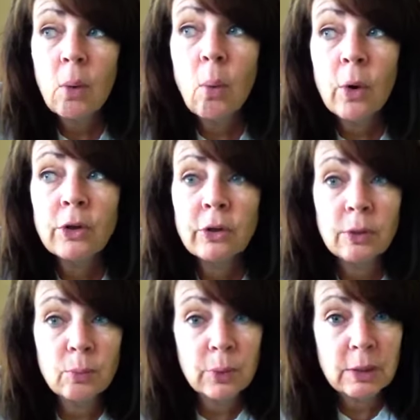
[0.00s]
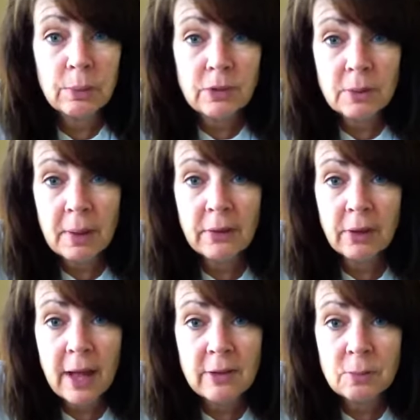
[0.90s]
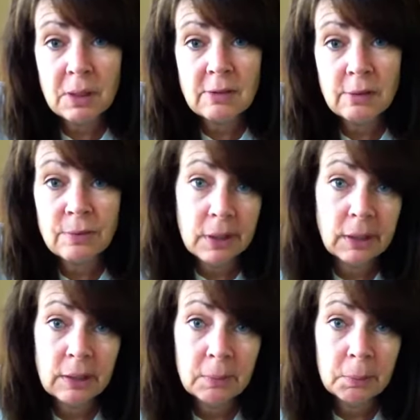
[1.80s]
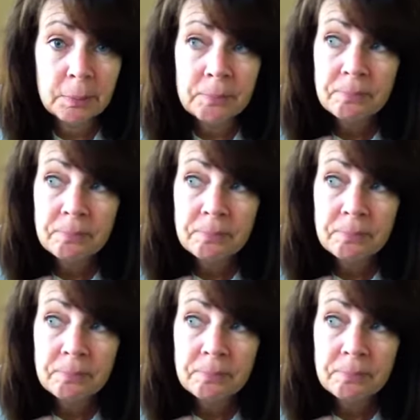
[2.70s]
or you can read what some other classmates have written